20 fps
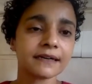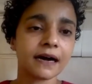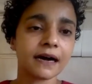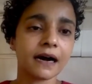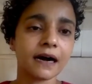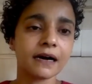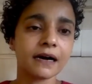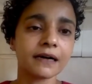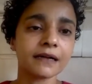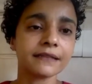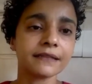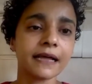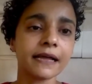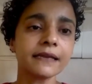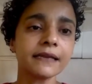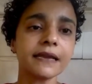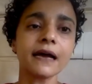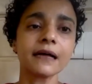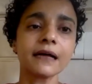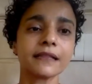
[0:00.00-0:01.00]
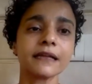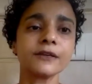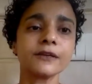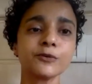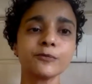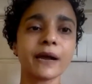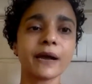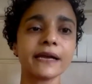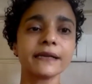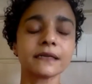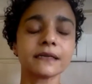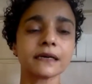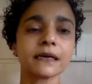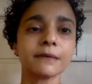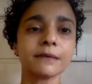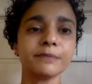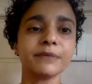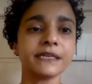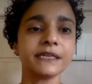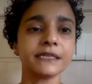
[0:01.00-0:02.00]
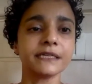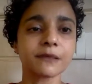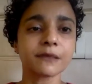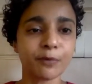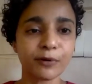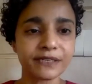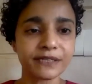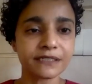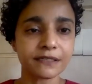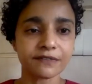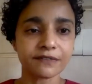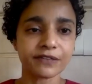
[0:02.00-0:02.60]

then you might be disappointed